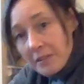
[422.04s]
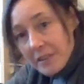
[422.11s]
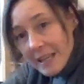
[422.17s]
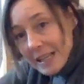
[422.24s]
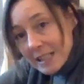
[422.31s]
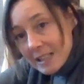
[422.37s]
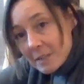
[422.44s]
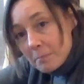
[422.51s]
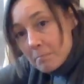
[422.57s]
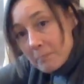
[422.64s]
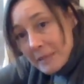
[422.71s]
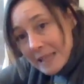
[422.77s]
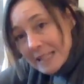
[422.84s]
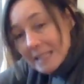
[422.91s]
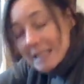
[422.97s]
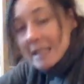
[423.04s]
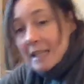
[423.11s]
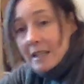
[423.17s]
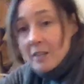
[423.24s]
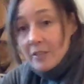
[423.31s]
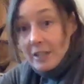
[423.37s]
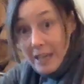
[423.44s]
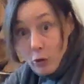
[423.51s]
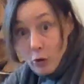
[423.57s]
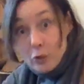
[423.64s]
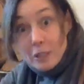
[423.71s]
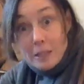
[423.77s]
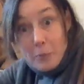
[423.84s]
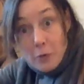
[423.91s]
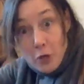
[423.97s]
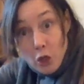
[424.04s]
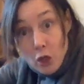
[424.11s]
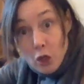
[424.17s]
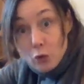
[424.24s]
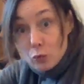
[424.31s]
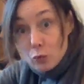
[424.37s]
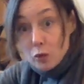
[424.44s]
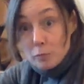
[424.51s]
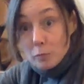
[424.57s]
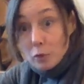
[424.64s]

things meeting at the knee, all these huge